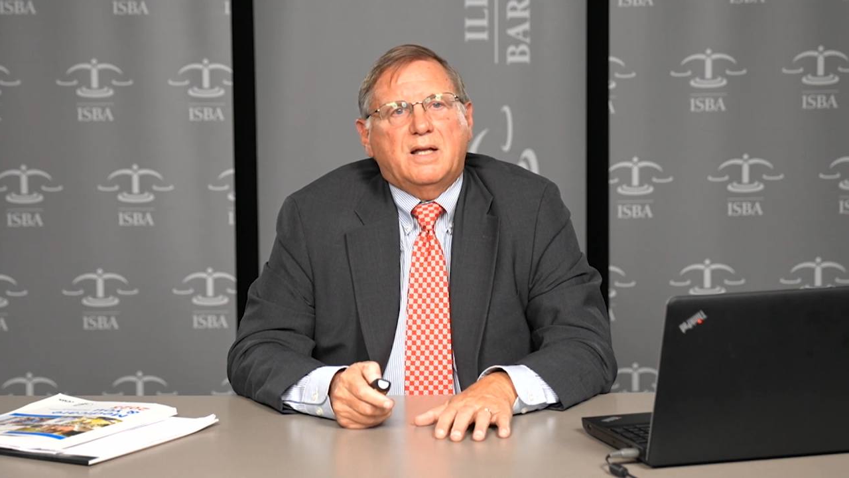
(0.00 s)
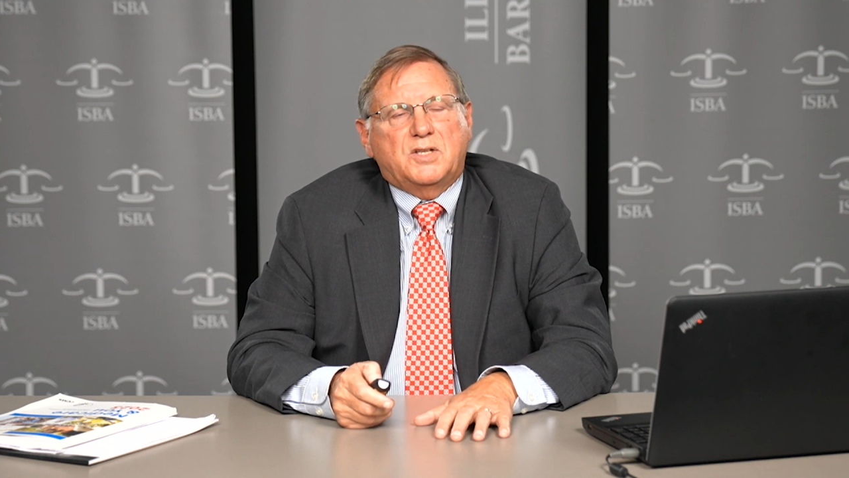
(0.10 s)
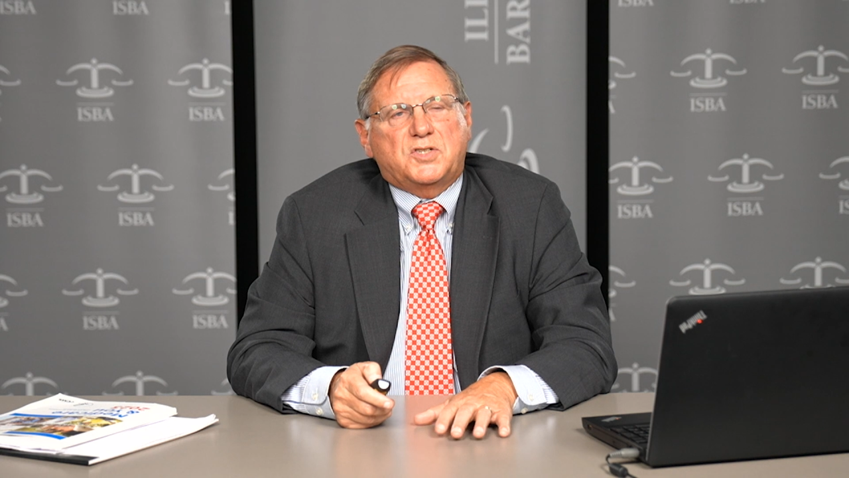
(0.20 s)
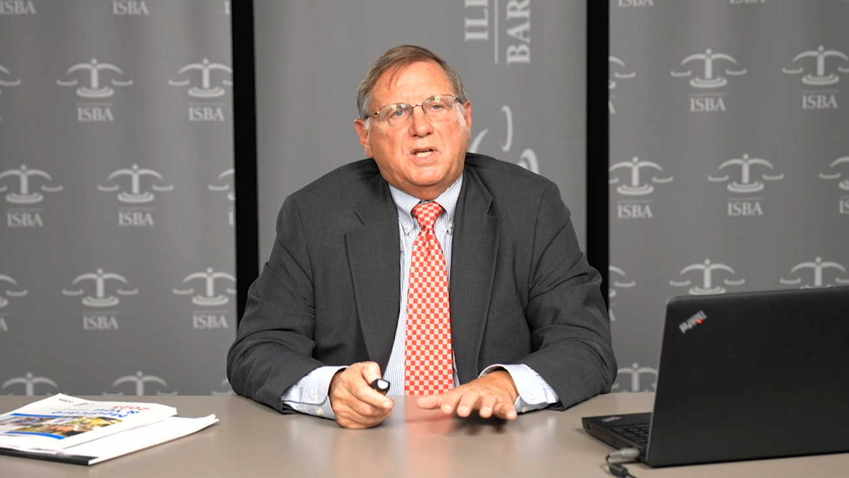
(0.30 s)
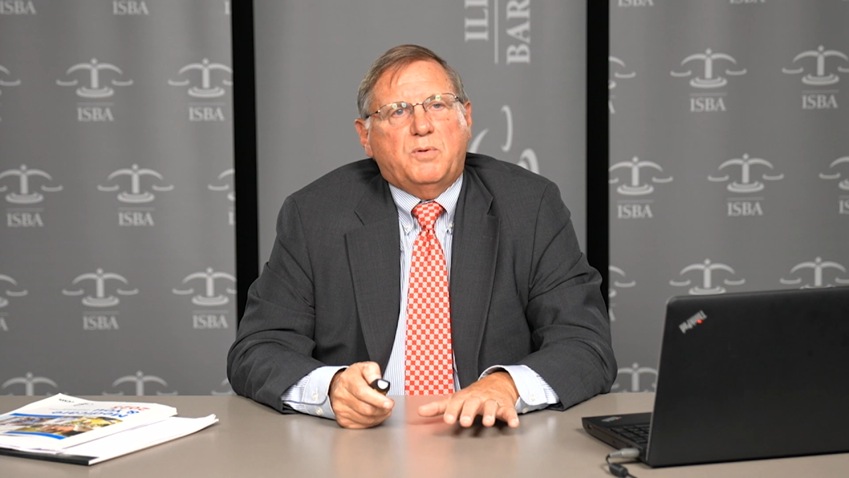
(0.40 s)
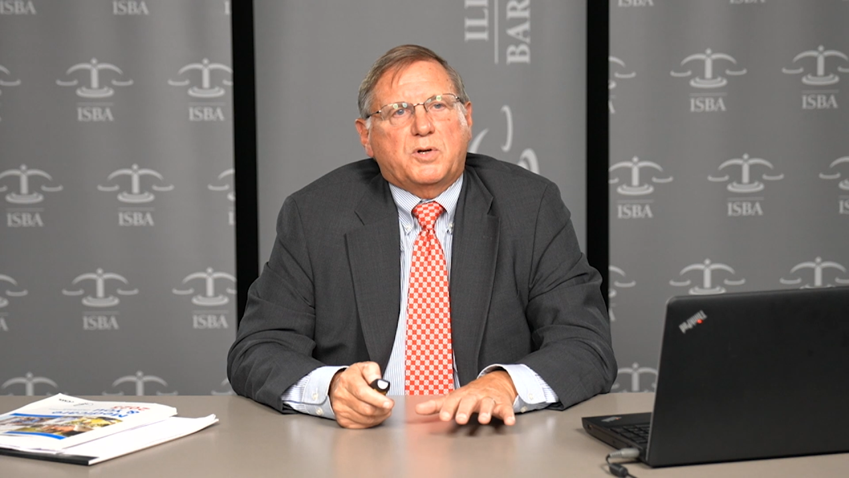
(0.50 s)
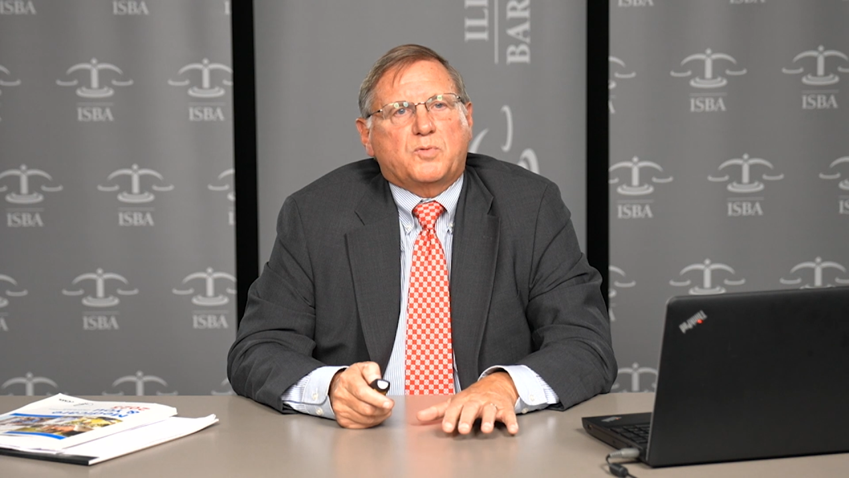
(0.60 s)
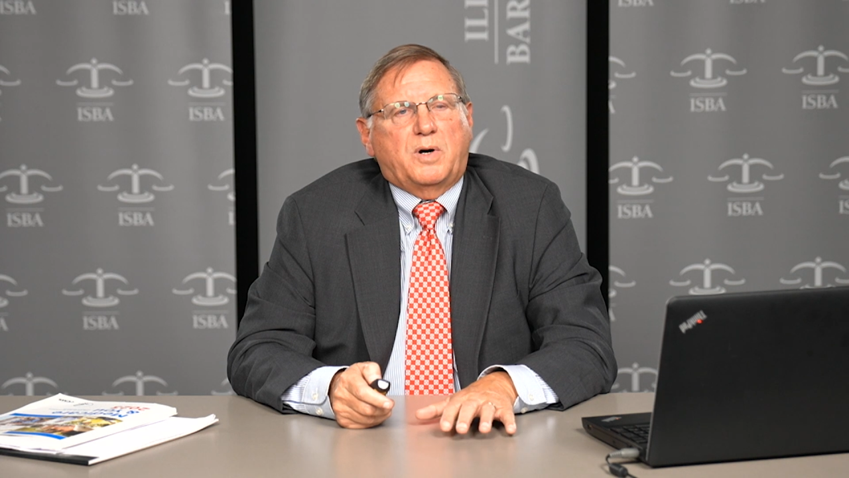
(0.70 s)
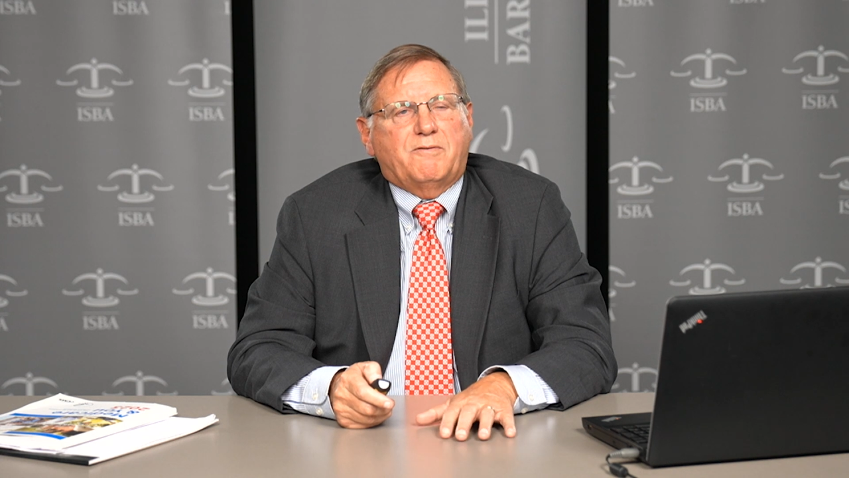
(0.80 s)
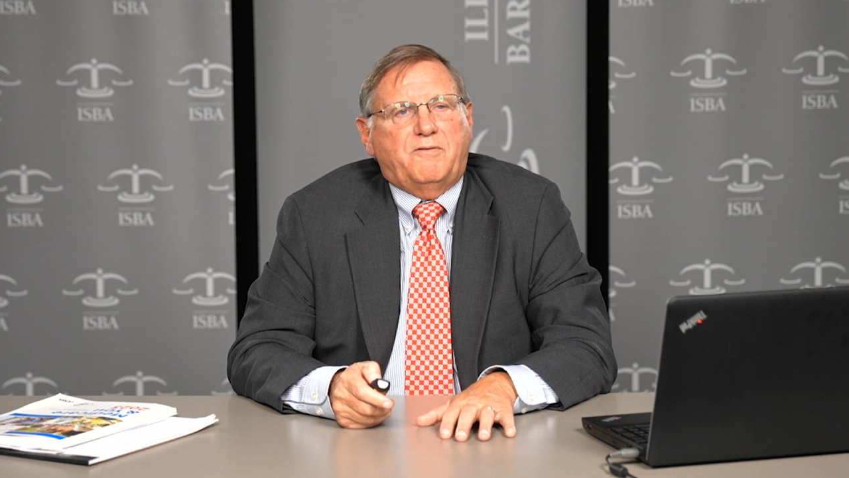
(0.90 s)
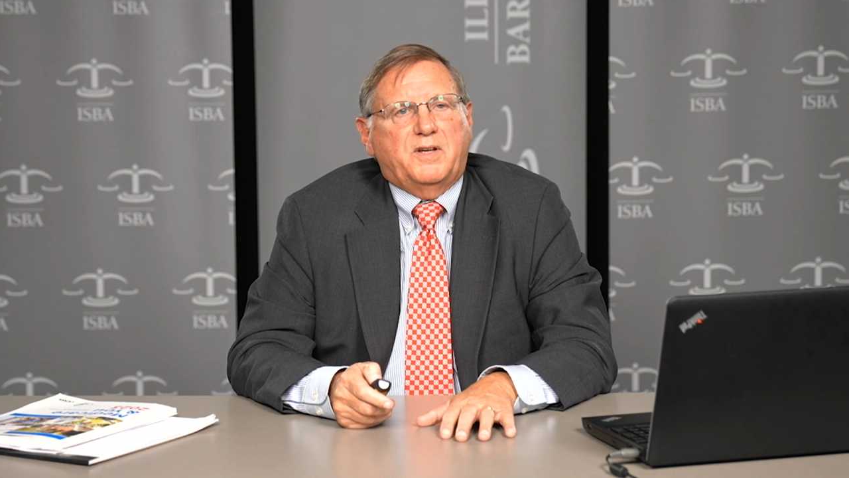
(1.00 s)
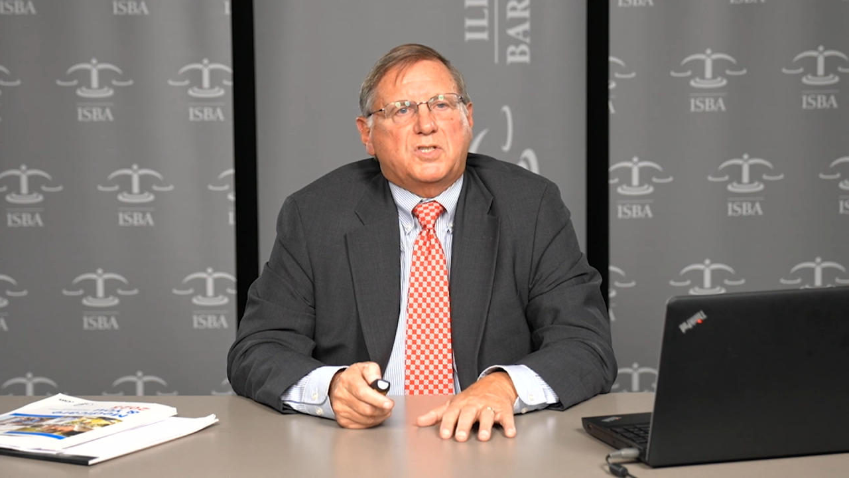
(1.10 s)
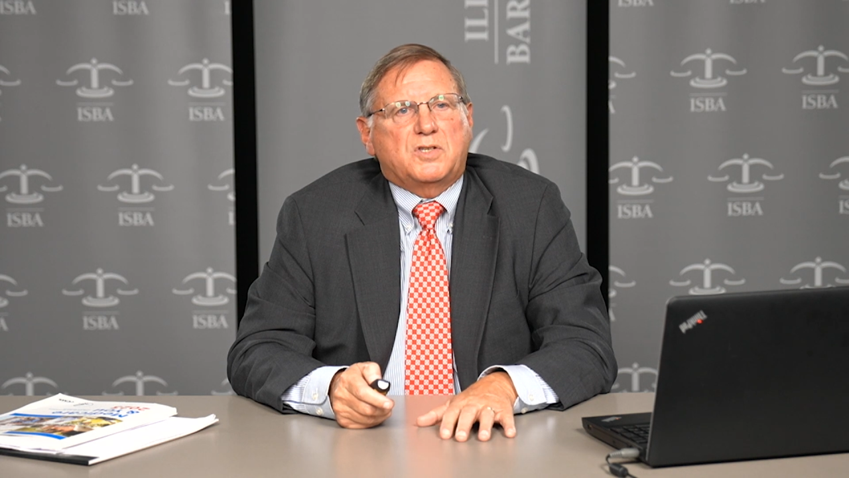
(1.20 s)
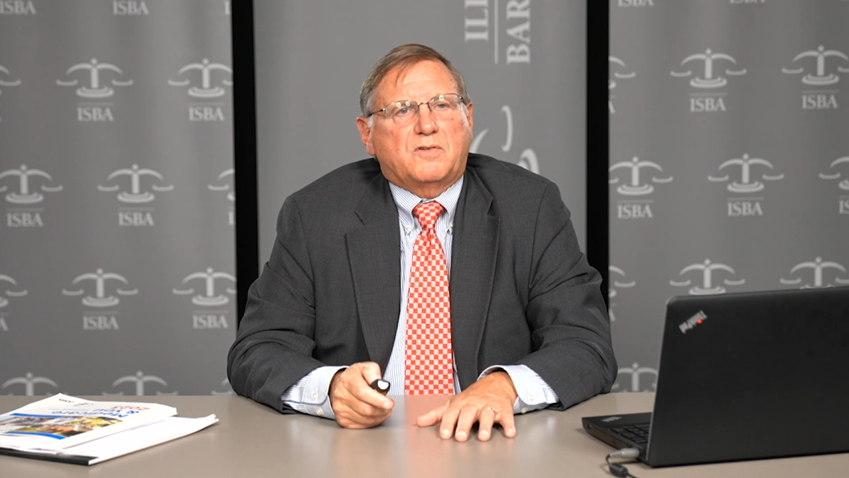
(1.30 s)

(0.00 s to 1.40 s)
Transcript: to see which one fits